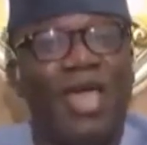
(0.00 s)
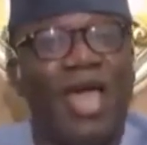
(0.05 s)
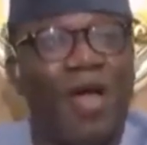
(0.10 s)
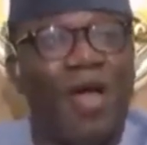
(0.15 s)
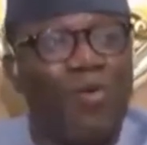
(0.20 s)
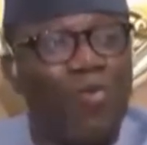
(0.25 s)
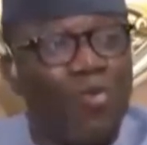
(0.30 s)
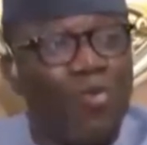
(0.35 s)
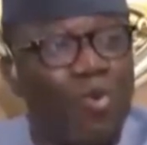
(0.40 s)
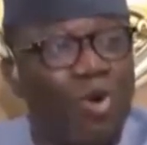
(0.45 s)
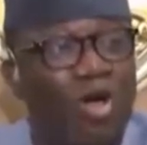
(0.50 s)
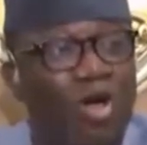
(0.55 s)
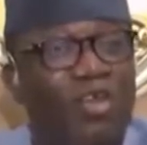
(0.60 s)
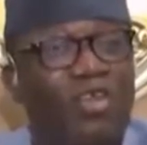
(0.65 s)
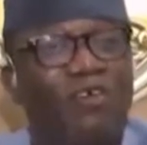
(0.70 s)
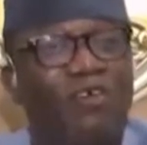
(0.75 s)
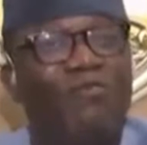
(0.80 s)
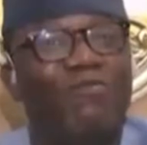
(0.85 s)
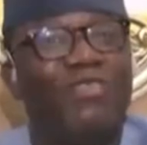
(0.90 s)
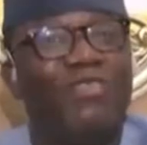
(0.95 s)
And
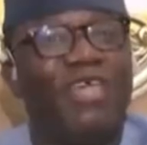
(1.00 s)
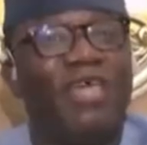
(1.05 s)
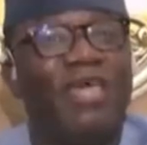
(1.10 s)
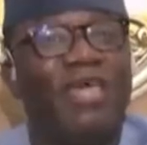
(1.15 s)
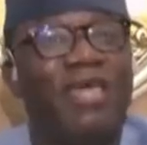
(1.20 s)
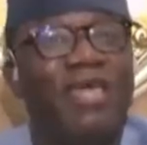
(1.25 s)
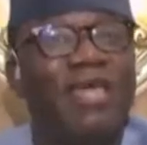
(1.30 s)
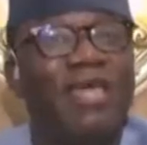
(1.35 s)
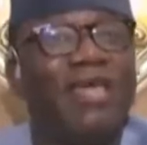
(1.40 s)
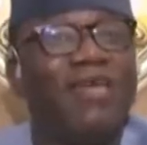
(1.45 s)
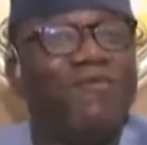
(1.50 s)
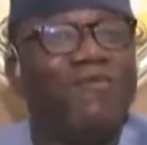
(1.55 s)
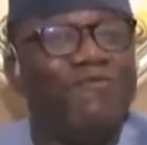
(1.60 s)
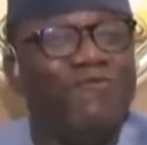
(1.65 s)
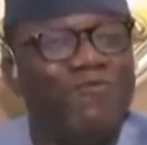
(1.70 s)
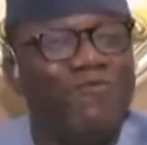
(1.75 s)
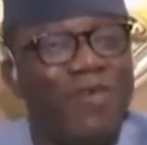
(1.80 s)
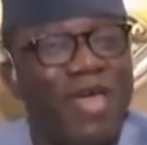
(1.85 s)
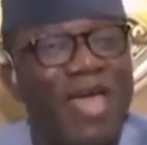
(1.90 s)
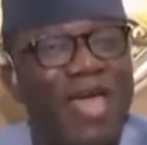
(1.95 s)
one of the
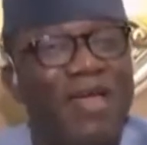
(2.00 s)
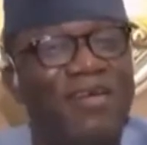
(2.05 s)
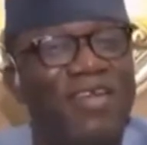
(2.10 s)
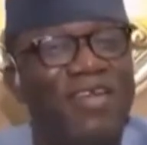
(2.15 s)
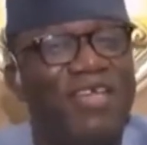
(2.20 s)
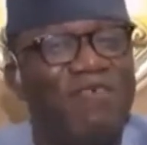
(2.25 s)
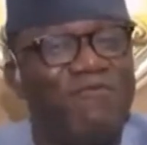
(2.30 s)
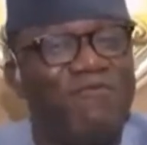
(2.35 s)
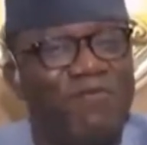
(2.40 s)
very,